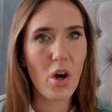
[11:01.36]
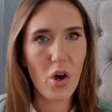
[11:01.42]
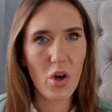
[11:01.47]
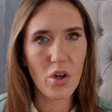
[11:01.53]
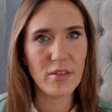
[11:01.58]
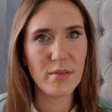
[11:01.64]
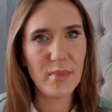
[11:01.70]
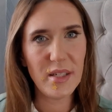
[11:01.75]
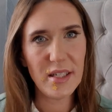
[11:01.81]

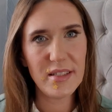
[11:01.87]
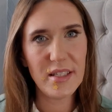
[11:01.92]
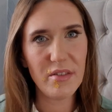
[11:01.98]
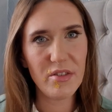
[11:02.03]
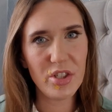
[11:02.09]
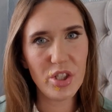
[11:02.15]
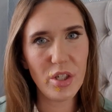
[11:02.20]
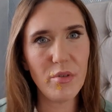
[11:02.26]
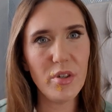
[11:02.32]
Oz Media
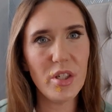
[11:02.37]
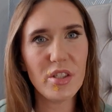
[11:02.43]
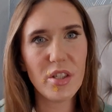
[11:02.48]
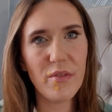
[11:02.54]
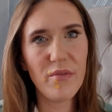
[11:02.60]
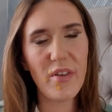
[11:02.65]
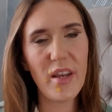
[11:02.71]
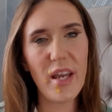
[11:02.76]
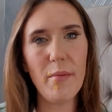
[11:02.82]
is doing is
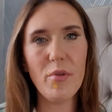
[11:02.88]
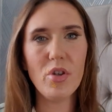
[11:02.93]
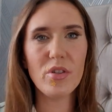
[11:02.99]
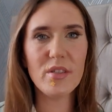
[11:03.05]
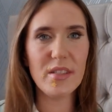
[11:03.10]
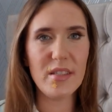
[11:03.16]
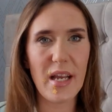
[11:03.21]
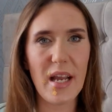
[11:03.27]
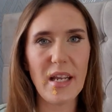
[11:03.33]
confirming or
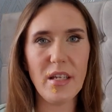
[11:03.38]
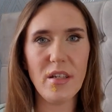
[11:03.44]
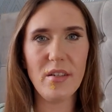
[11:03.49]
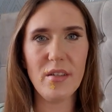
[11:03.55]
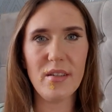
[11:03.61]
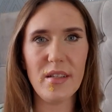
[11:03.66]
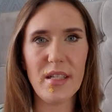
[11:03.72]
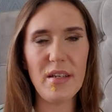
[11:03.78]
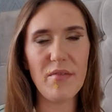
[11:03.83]

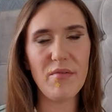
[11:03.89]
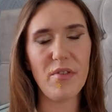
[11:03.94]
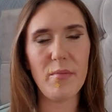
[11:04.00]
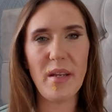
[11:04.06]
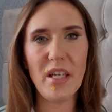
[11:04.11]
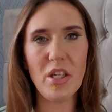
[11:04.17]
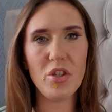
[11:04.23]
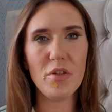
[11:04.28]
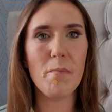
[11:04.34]
denying the
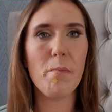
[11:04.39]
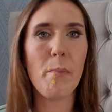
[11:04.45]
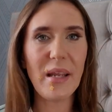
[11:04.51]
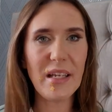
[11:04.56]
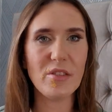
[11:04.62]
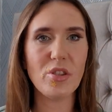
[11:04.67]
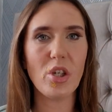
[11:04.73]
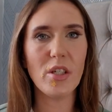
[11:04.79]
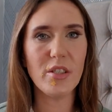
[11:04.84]
information
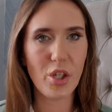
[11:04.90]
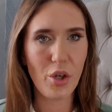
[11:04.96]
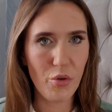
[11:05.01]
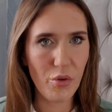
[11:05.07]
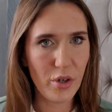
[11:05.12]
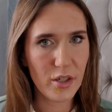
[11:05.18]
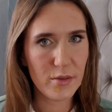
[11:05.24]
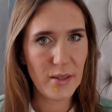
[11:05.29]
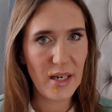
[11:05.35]
based on his
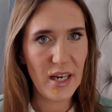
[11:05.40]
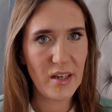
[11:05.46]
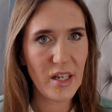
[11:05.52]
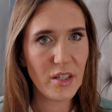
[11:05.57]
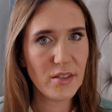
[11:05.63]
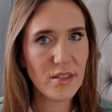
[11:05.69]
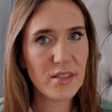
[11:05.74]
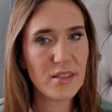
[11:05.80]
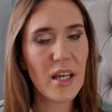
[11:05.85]
own
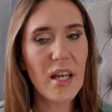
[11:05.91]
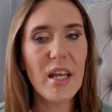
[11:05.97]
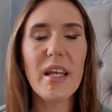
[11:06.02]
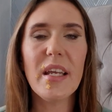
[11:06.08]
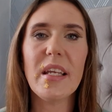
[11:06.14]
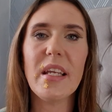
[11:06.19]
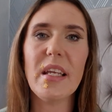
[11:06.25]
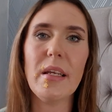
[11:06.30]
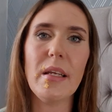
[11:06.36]
experience.
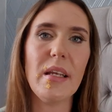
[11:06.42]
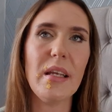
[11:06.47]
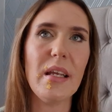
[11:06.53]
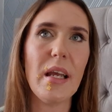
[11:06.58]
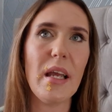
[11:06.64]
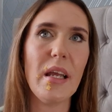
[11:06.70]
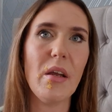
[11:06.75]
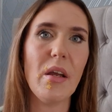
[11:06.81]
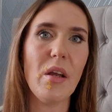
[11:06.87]

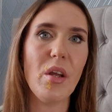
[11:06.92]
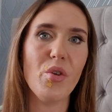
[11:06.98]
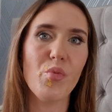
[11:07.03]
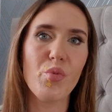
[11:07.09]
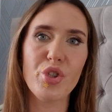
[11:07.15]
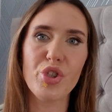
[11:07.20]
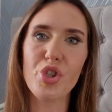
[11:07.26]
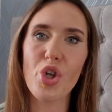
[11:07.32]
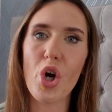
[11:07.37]
He
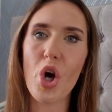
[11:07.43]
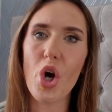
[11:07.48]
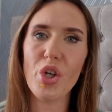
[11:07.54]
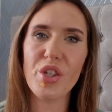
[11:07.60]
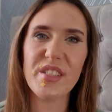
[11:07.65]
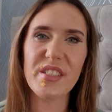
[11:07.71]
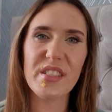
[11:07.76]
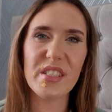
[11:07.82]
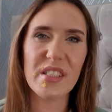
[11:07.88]
was
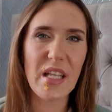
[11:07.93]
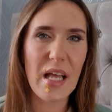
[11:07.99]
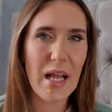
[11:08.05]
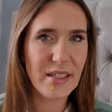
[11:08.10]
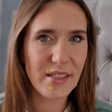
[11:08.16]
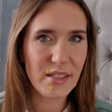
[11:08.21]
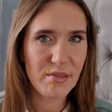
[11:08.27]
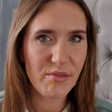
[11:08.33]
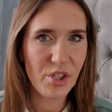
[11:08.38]
not
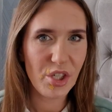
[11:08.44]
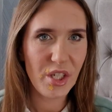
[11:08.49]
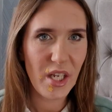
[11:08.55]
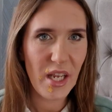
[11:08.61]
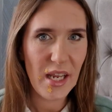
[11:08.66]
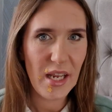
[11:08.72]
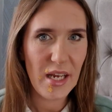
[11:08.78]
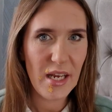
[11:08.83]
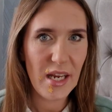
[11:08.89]
slandering
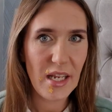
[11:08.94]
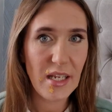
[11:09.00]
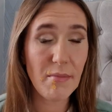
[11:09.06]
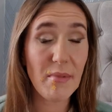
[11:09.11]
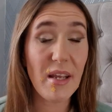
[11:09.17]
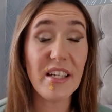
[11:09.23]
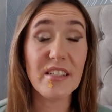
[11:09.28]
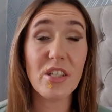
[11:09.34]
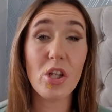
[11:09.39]
her
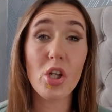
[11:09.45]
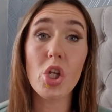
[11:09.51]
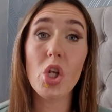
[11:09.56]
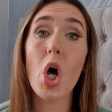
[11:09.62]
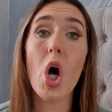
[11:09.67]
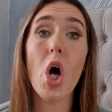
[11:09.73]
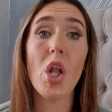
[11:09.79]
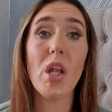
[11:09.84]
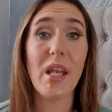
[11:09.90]
name. It's a
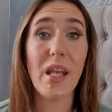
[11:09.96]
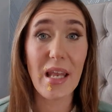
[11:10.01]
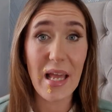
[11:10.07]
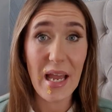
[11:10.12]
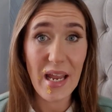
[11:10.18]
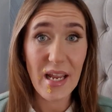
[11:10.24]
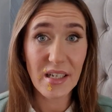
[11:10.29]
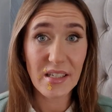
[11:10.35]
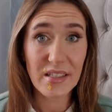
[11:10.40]
lot
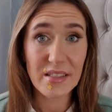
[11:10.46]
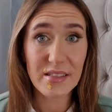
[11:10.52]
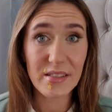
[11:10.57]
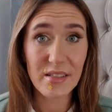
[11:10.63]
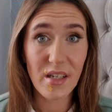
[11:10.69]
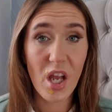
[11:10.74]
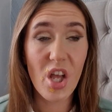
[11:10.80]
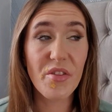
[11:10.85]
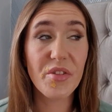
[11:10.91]

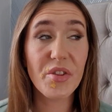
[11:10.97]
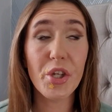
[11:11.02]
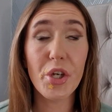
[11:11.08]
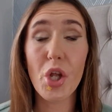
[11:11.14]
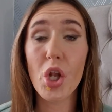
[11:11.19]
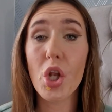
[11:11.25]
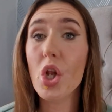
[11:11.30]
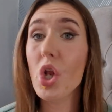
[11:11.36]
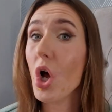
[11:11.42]
less
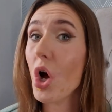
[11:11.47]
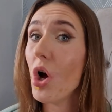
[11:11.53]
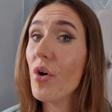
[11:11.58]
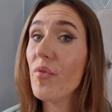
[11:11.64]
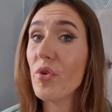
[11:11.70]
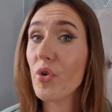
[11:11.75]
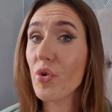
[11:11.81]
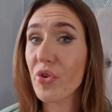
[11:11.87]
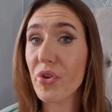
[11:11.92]
than a lot
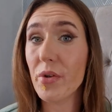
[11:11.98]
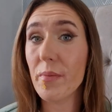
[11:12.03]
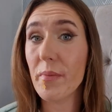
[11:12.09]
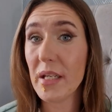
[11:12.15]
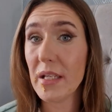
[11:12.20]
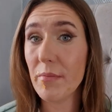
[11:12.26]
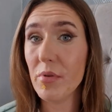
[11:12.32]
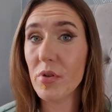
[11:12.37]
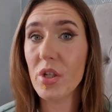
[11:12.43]
of other
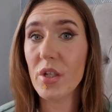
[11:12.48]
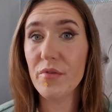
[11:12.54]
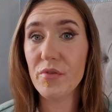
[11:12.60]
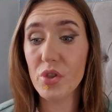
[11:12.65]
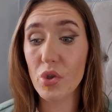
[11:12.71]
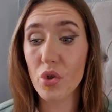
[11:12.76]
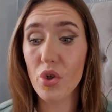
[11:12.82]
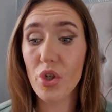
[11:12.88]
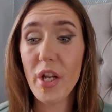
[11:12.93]
people
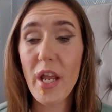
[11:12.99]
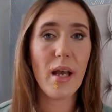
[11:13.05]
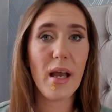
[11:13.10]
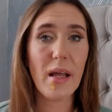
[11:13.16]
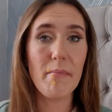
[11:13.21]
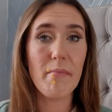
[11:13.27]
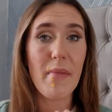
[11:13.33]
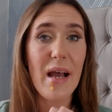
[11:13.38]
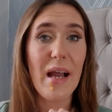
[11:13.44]
have done.
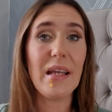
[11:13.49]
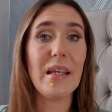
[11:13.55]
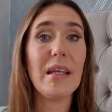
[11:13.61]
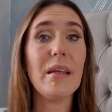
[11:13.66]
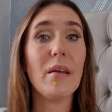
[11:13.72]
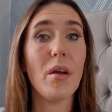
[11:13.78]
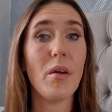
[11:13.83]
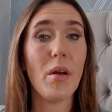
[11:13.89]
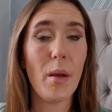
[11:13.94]
And
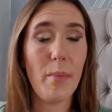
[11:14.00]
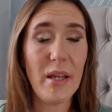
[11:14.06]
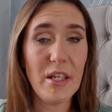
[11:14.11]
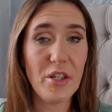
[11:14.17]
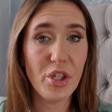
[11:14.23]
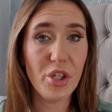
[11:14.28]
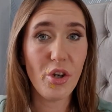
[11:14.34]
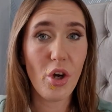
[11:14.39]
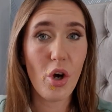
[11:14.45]
my
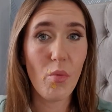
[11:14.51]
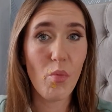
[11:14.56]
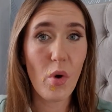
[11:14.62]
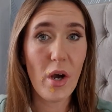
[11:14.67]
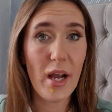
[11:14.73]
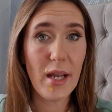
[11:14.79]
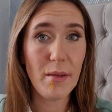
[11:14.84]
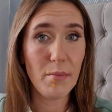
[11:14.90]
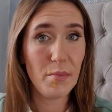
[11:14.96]
opinion on
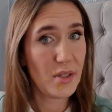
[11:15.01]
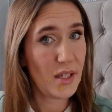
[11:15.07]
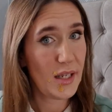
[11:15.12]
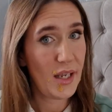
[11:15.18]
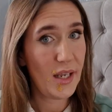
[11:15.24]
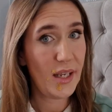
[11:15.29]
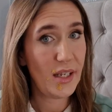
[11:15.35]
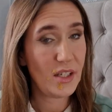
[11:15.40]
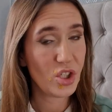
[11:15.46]
why
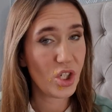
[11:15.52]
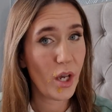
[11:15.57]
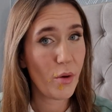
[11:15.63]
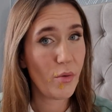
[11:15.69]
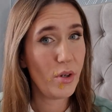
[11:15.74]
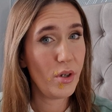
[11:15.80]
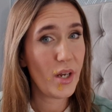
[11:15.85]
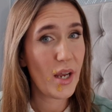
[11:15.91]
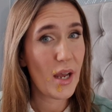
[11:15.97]
Blair is
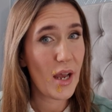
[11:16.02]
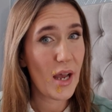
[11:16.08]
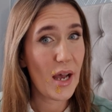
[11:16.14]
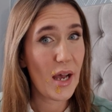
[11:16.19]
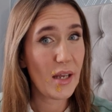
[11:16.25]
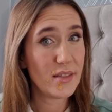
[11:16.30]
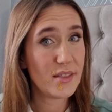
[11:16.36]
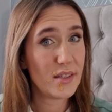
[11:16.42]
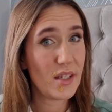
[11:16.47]
going
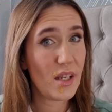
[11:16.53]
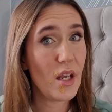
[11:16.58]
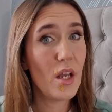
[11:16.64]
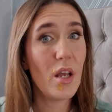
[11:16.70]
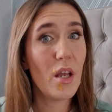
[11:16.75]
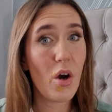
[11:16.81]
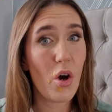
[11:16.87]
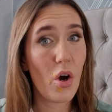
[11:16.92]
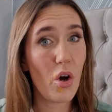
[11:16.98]
at
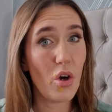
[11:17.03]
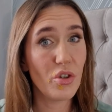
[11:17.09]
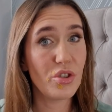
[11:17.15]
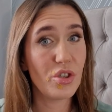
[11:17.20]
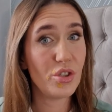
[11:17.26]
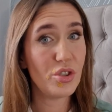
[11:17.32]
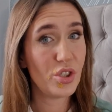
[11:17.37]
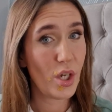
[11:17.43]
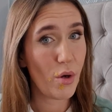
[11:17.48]

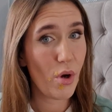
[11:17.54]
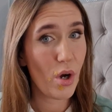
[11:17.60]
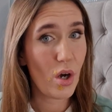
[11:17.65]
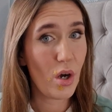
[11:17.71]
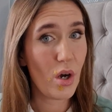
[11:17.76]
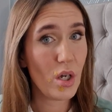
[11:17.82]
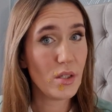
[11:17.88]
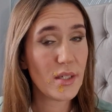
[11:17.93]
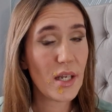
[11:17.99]
Oz so
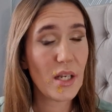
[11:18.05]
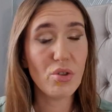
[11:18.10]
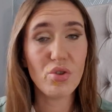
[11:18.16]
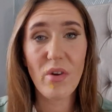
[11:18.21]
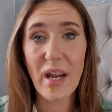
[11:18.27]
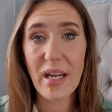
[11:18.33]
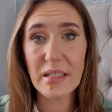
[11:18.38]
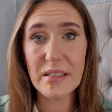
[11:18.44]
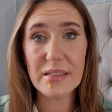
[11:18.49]
hard and
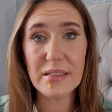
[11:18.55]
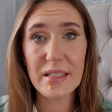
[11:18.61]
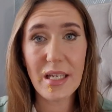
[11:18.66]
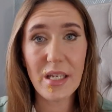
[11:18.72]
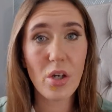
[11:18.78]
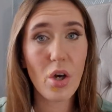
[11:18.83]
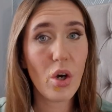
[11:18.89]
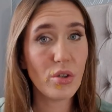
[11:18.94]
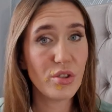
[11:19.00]
trying to
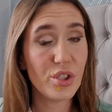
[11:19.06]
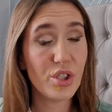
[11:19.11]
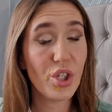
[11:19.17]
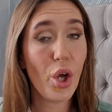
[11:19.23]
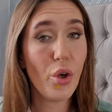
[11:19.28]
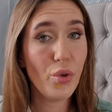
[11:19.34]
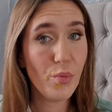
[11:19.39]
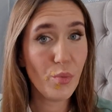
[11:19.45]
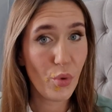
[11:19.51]
take Oz's
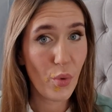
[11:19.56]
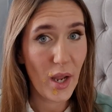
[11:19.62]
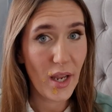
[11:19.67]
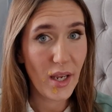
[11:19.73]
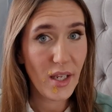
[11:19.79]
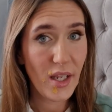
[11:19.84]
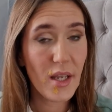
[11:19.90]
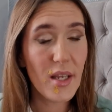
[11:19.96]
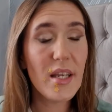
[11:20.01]
home
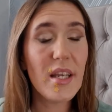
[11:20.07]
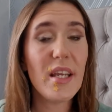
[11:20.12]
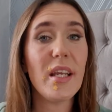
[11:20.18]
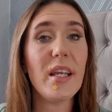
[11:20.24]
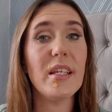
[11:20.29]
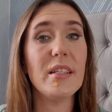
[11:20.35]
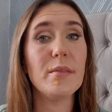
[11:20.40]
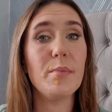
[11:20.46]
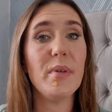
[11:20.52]
away
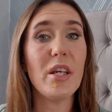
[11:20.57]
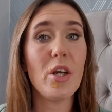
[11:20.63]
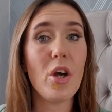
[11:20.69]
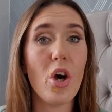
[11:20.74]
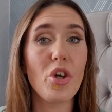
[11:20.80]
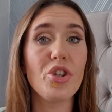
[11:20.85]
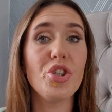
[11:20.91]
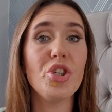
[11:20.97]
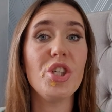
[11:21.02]
is
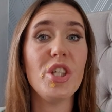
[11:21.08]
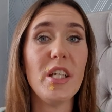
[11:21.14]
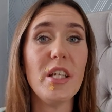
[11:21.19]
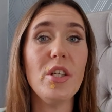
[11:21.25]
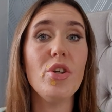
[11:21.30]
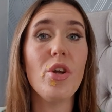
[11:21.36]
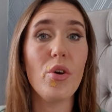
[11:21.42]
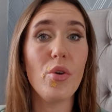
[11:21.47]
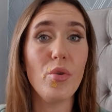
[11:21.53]
because
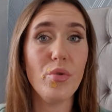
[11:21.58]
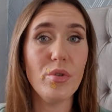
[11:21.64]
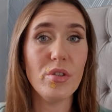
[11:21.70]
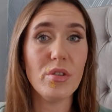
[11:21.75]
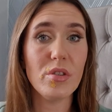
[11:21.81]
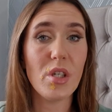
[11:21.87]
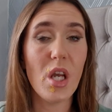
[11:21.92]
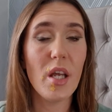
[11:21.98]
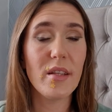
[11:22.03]
she
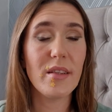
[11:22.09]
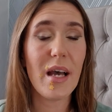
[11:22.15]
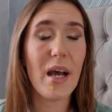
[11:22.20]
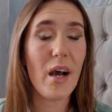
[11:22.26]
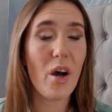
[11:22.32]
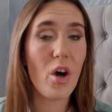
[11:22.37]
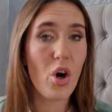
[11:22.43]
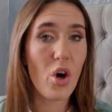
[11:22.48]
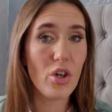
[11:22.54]
knows
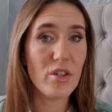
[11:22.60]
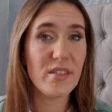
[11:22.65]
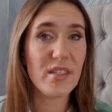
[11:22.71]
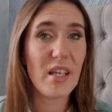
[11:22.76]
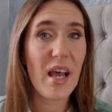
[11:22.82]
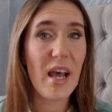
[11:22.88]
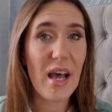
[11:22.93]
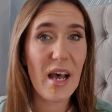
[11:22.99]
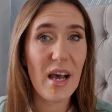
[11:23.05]
that Oz
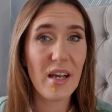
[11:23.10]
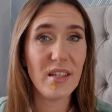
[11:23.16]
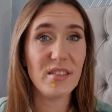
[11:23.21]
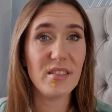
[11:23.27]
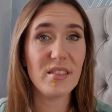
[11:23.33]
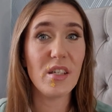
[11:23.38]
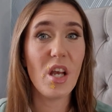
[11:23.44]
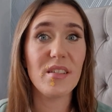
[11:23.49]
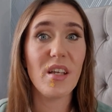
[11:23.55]

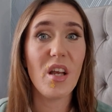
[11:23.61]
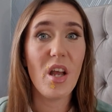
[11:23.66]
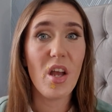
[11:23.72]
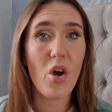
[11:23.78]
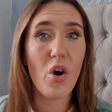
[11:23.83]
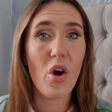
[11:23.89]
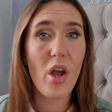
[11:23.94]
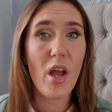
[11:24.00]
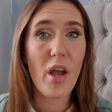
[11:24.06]
has
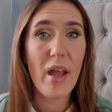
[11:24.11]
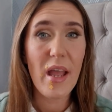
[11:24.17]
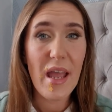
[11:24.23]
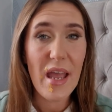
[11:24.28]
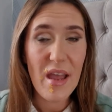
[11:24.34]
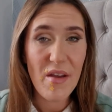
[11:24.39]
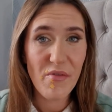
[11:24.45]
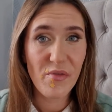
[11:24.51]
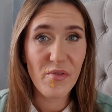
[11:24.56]

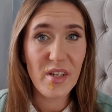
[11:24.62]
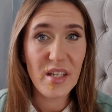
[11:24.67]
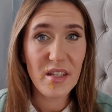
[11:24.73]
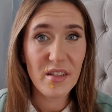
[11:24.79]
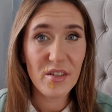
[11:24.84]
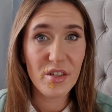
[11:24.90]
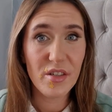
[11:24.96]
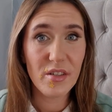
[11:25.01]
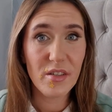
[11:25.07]

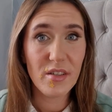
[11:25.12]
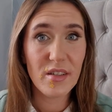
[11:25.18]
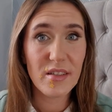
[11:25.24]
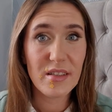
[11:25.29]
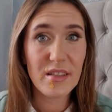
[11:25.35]
everything